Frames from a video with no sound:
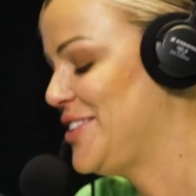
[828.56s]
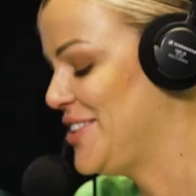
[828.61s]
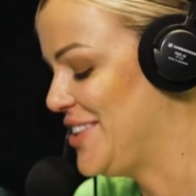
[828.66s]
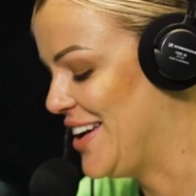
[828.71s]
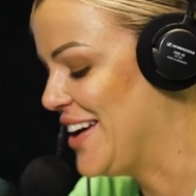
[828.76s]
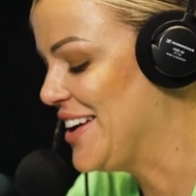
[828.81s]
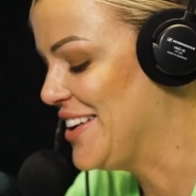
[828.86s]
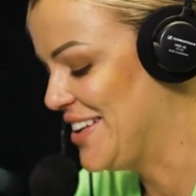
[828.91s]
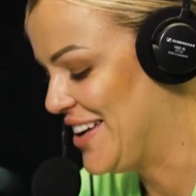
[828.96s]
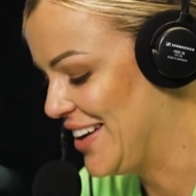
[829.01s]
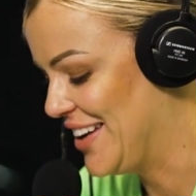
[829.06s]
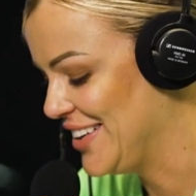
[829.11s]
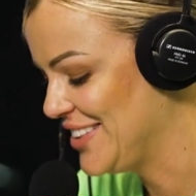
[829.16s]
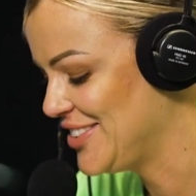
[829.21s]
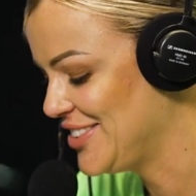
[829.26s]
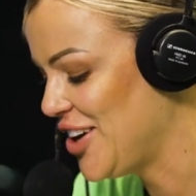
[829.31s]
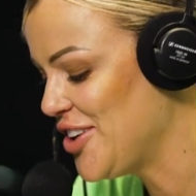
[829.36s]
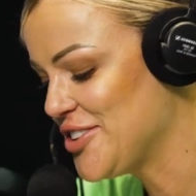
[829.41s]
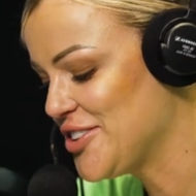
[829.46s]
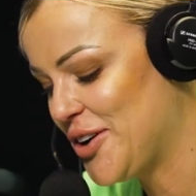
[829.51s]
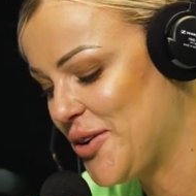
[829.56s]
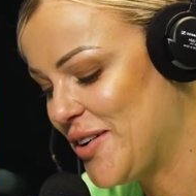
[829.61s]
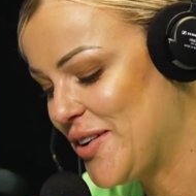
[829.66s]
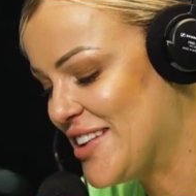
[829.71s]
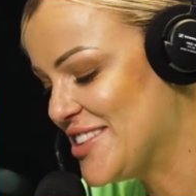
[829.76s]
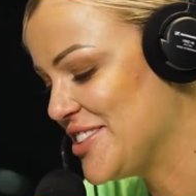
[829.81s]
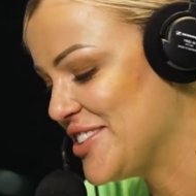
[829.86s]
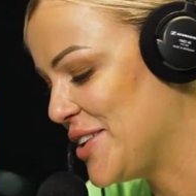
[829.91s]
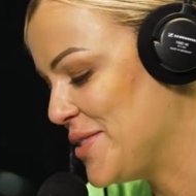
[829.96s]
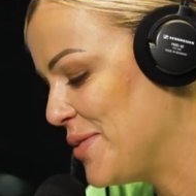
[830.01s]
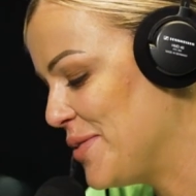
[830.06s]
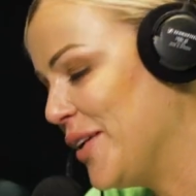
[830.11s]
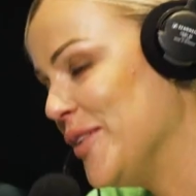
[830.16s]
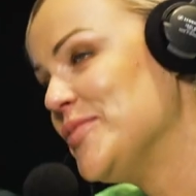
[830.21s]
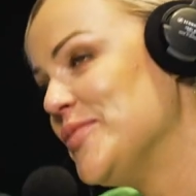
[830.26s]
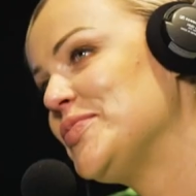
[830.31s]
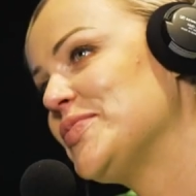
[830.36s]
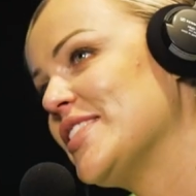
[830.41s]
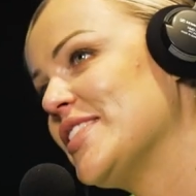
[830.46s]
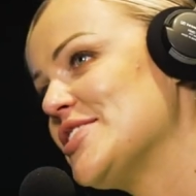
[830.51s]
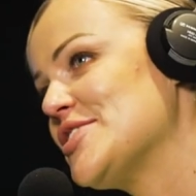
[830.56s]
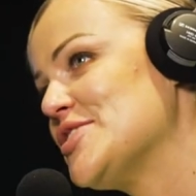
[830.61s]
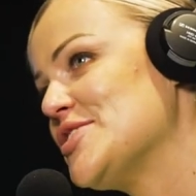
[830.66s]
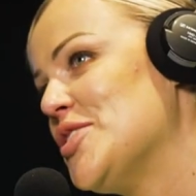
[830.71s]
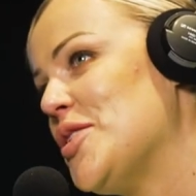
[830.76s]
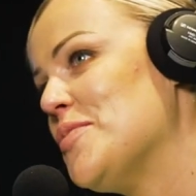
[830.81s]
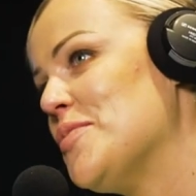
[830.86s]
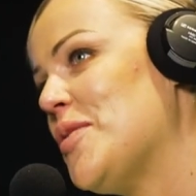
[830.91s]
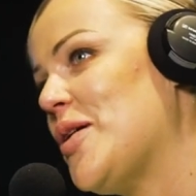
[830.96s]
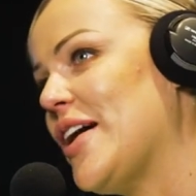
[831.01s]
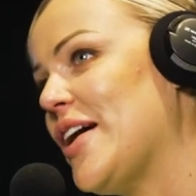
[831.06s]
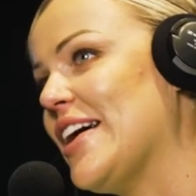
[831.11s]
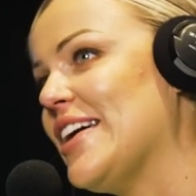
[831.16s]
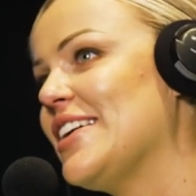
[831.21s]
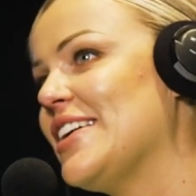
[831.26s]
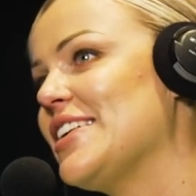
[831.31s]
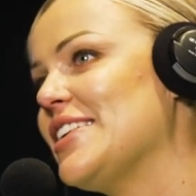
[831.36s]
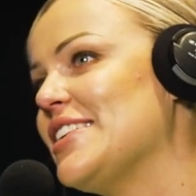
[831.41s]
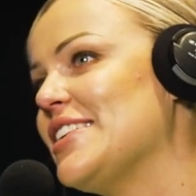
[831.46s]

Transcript: Yeah, yeah. Right. Don't so that, go any deeper. So that's on. It's there. not my.